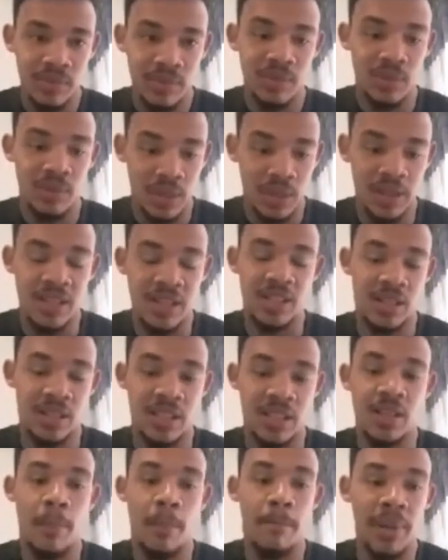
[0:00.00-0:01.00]
that there's
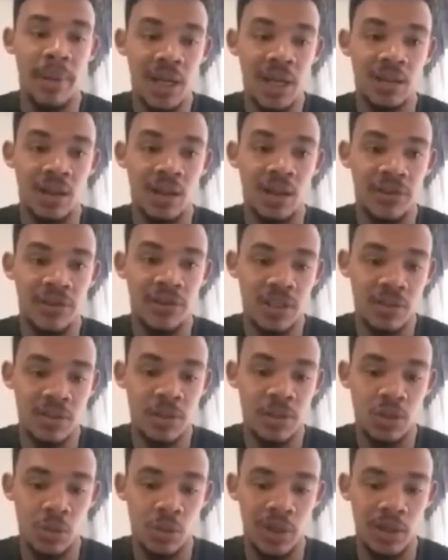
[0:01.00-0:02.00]
a big difference
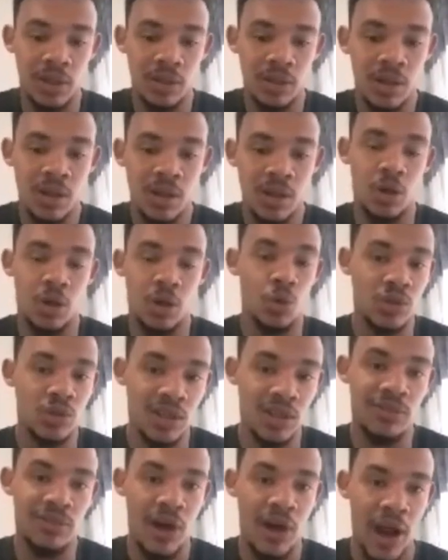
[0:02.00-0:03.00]
between
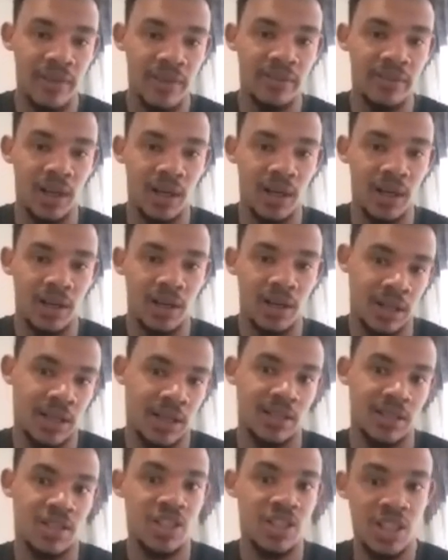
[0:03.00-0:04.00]
losing five 0
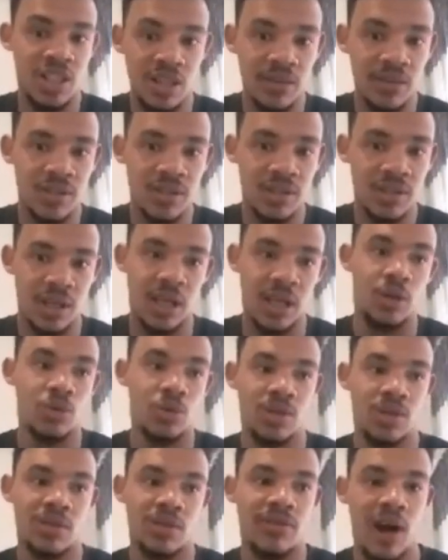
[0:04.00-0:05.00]
against Chiefs and
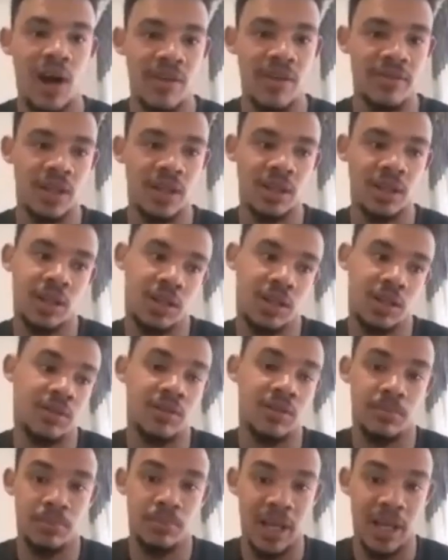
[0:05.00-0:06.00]
losing five 0
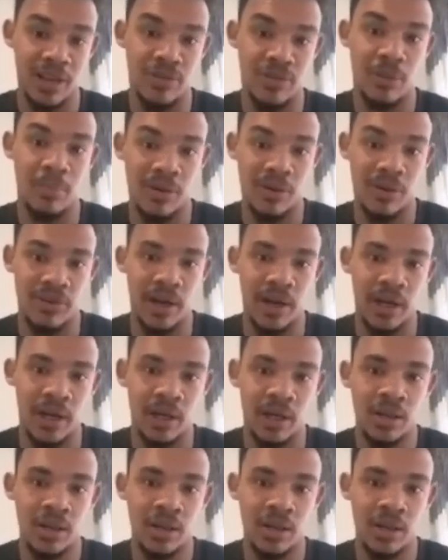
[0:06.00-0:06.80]
playing for Bafana.